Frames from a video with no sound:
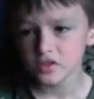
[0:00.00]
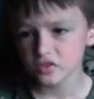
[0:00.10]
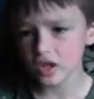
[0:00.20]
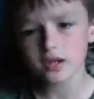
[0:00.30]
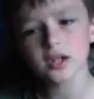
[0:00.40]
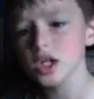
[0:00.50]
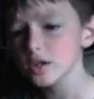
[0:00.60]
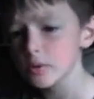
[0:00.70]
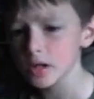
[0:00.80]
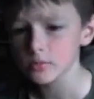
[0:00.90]

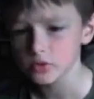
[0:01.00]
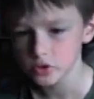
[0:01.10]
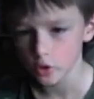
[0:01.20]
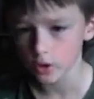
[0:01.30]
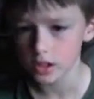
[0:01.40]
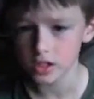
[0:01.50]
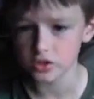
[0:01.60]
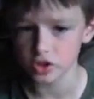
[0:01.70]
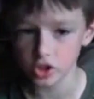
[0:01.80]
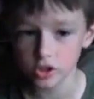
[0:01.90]
Sadly, William's not here
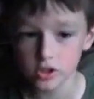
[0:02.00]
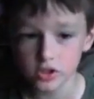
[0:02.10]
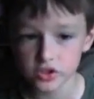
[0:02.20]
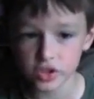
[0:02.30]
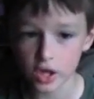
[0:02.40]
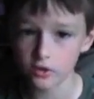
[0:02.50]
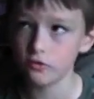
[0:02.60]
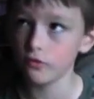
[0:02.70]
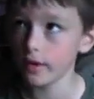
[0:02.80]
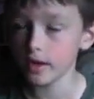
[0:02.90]
to share this
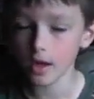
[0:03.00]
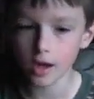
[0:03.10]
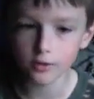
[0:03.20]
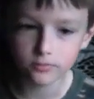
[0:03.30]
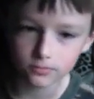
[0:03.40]
video,